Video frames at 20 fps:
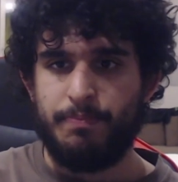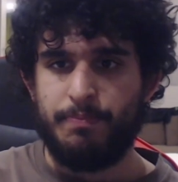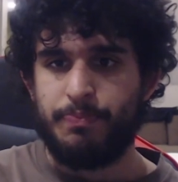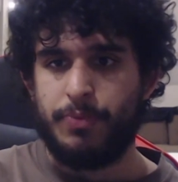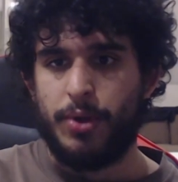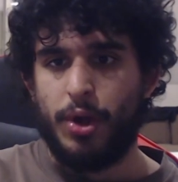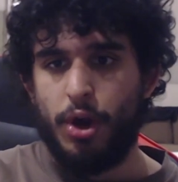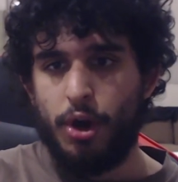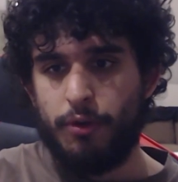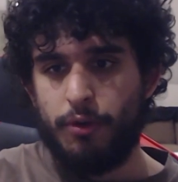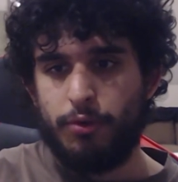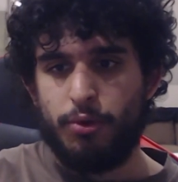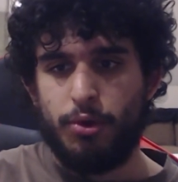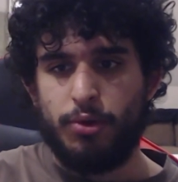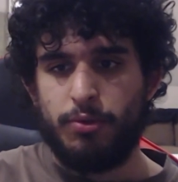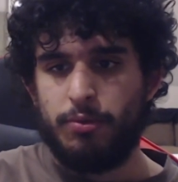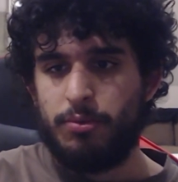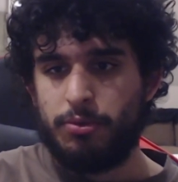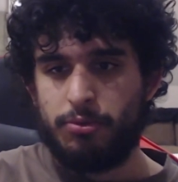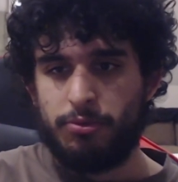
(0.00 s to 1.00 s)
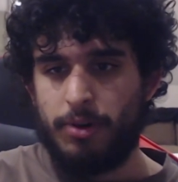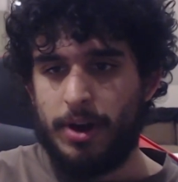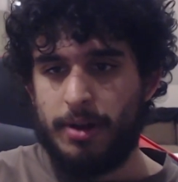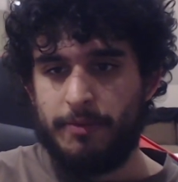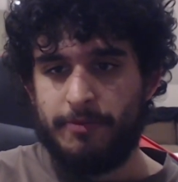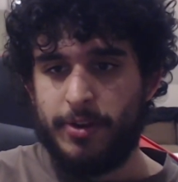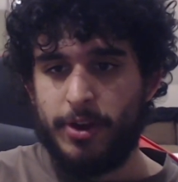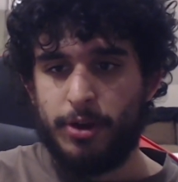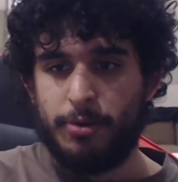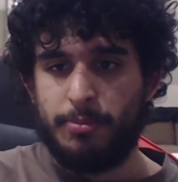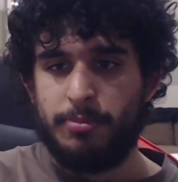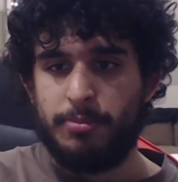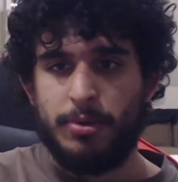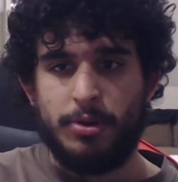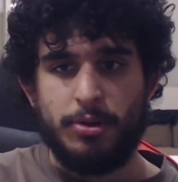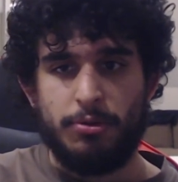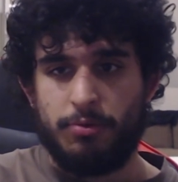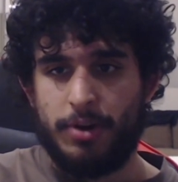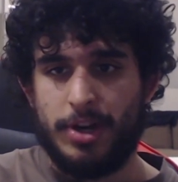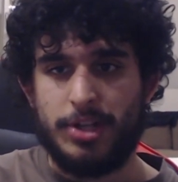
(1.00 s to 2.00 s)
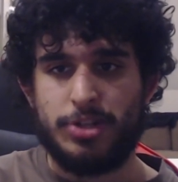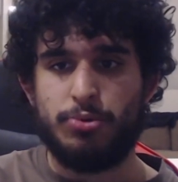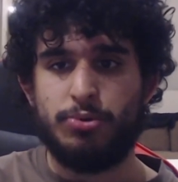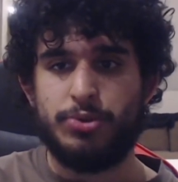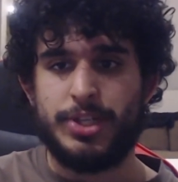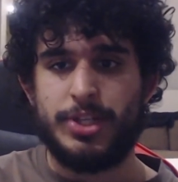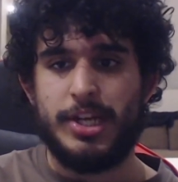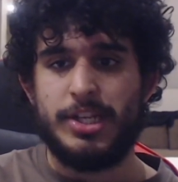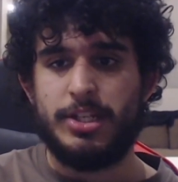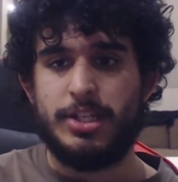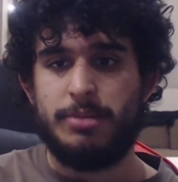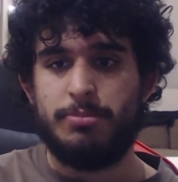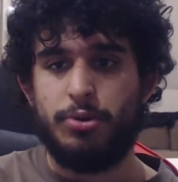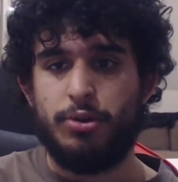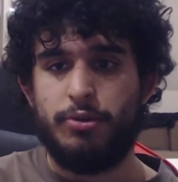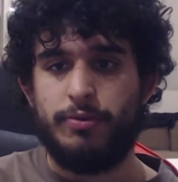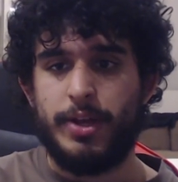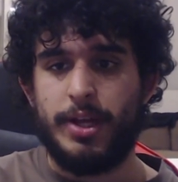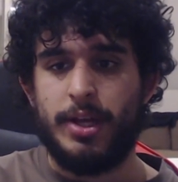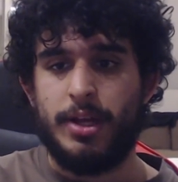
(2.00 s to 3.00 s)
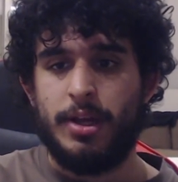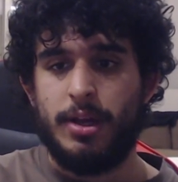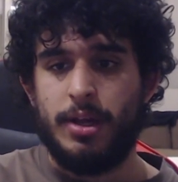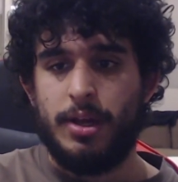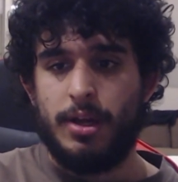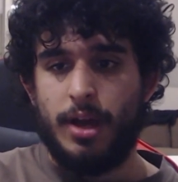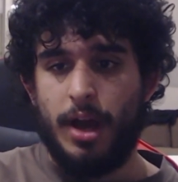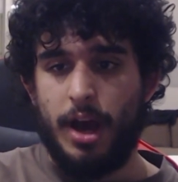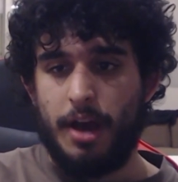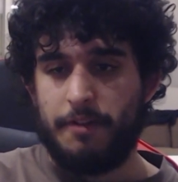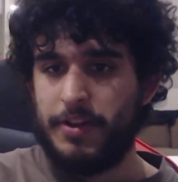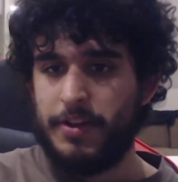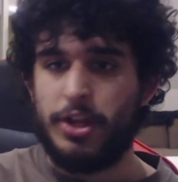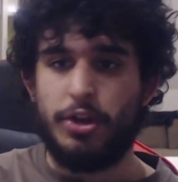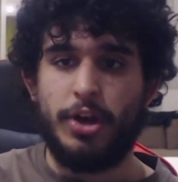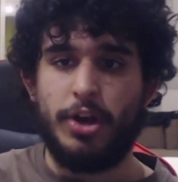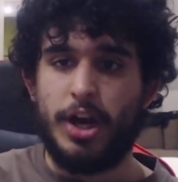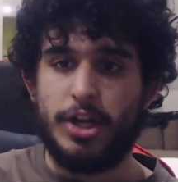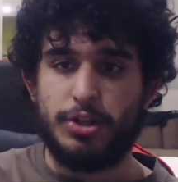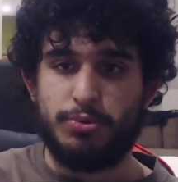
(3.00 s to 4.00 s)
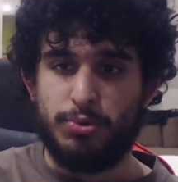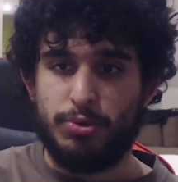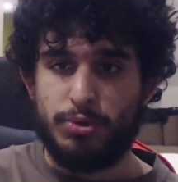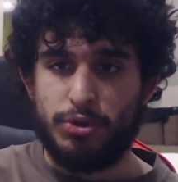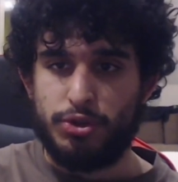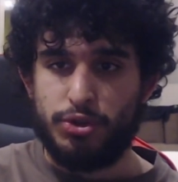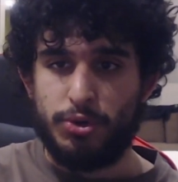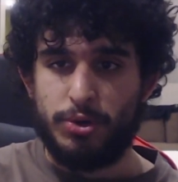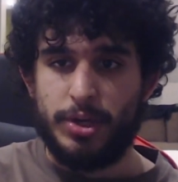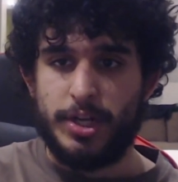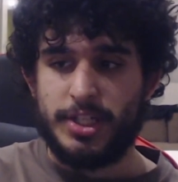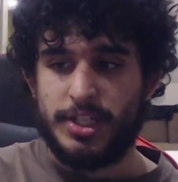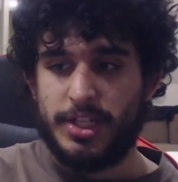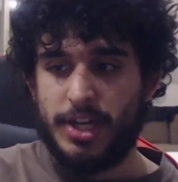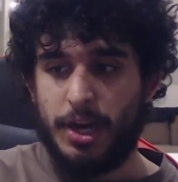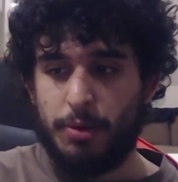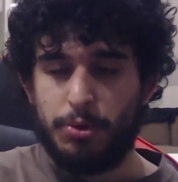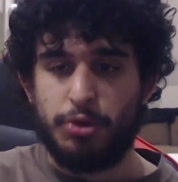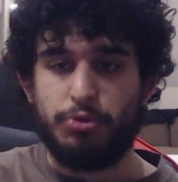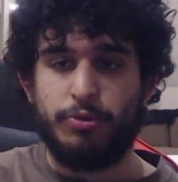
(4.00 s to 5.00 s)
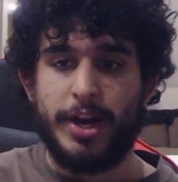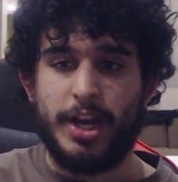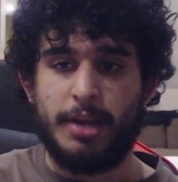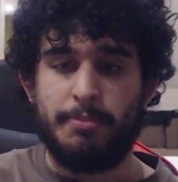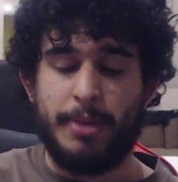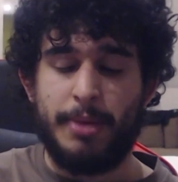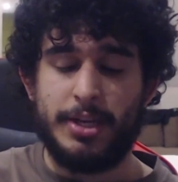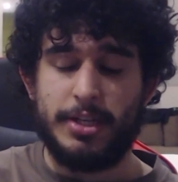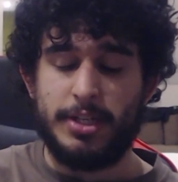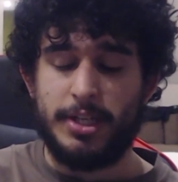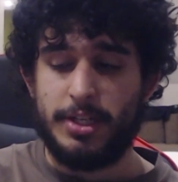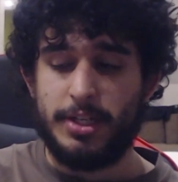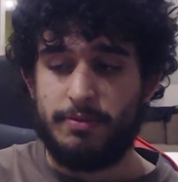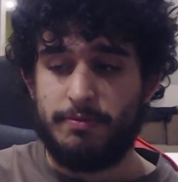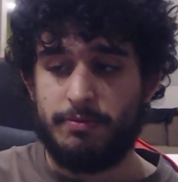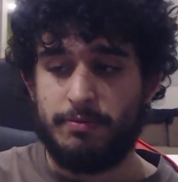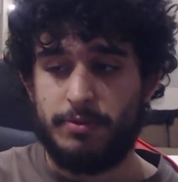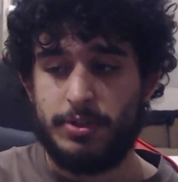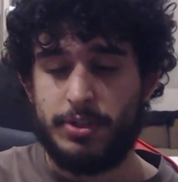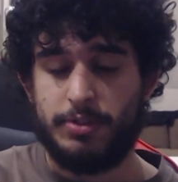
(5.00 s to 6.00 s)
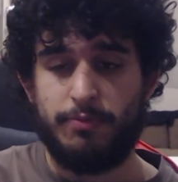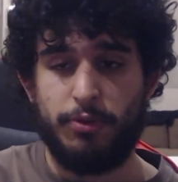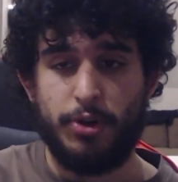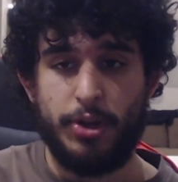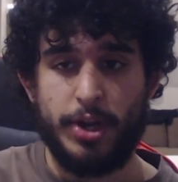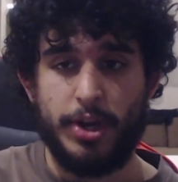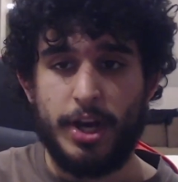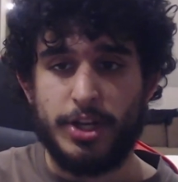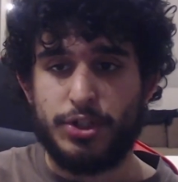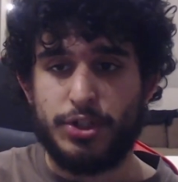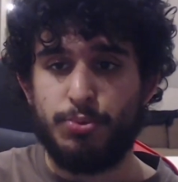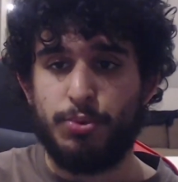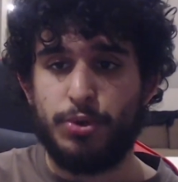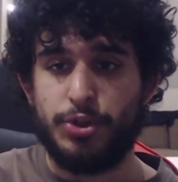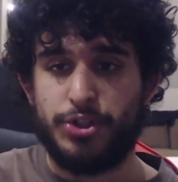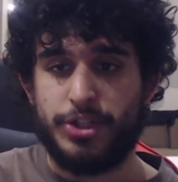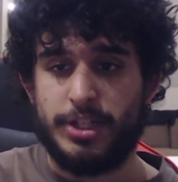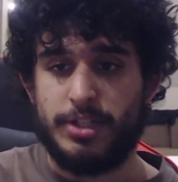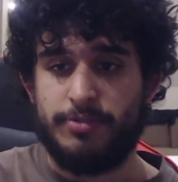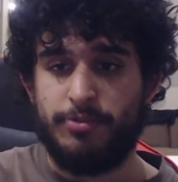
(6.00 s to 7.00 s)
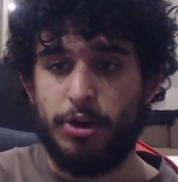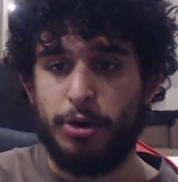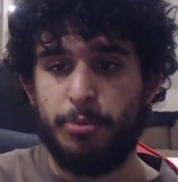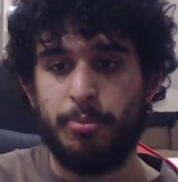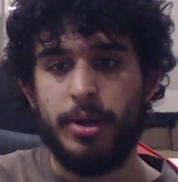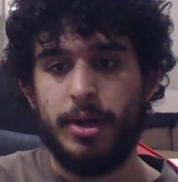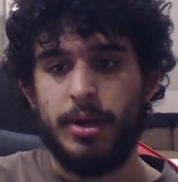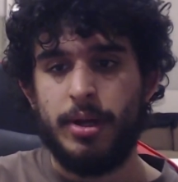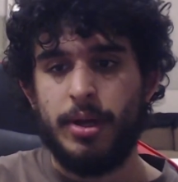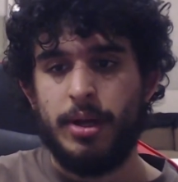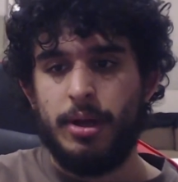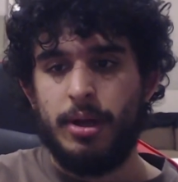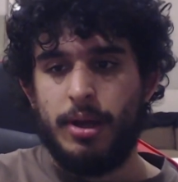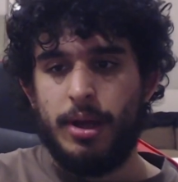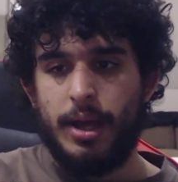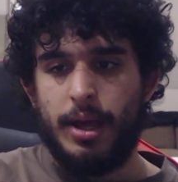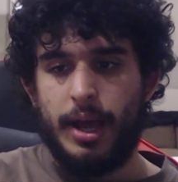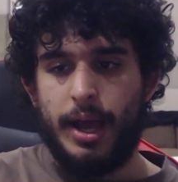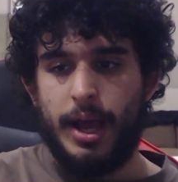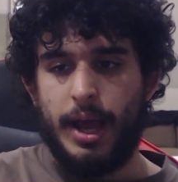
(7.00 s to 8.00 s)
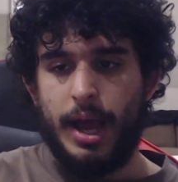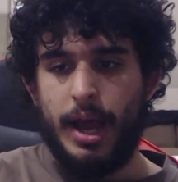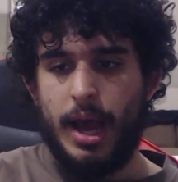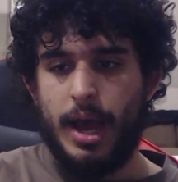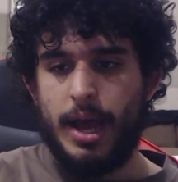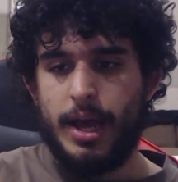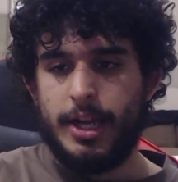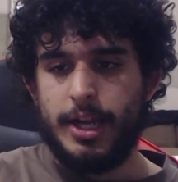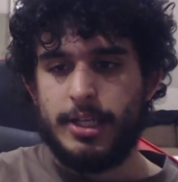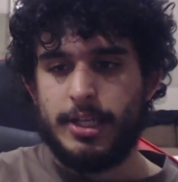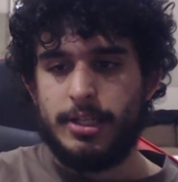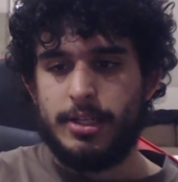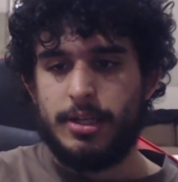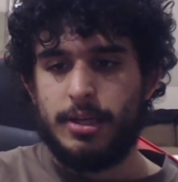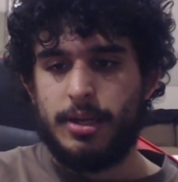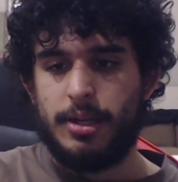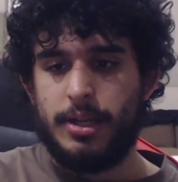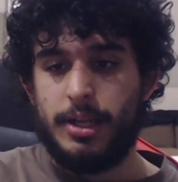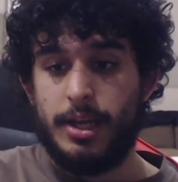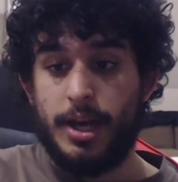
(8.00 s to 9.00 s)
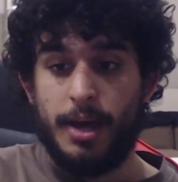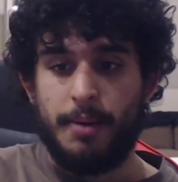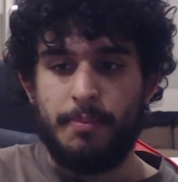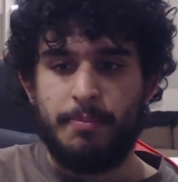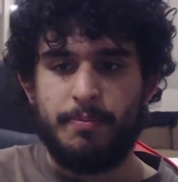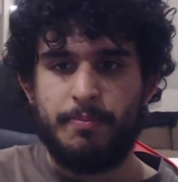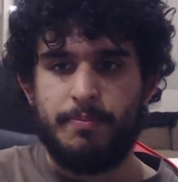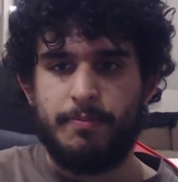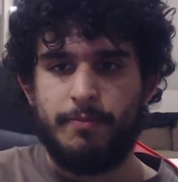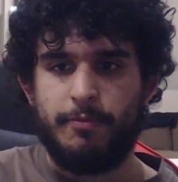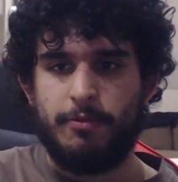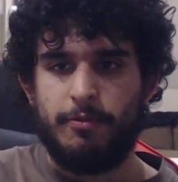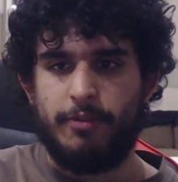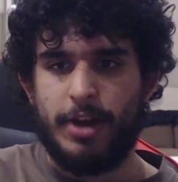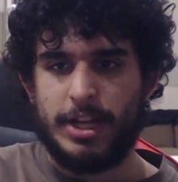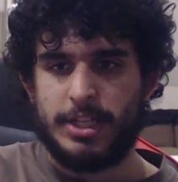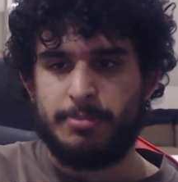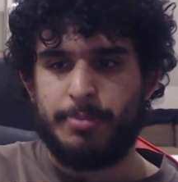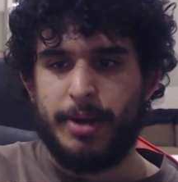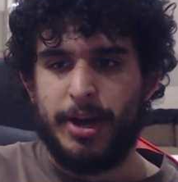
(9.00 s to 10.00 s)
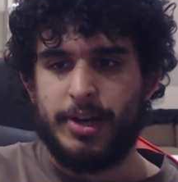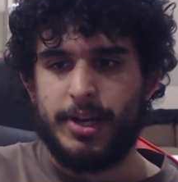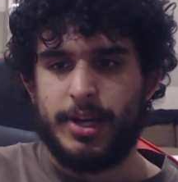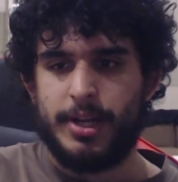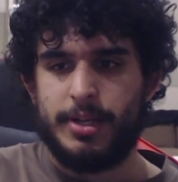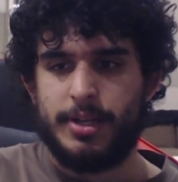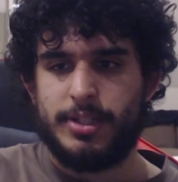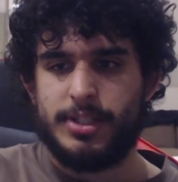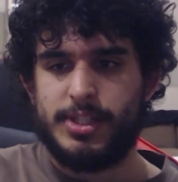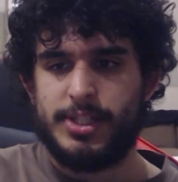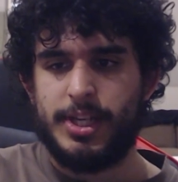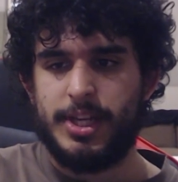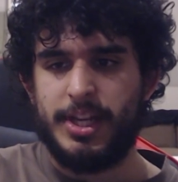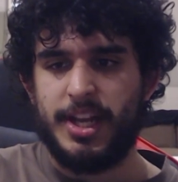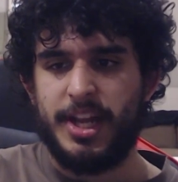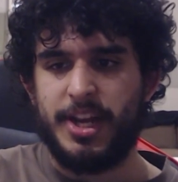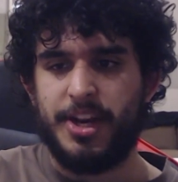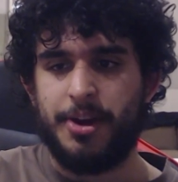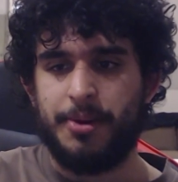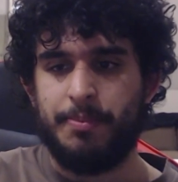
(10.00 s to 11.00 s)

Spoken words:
overall great film, great Scorsese movie. I think you guys will enjoy it, and I would recommend it for you guys to watch this film. And yeah, that's about it. See you later.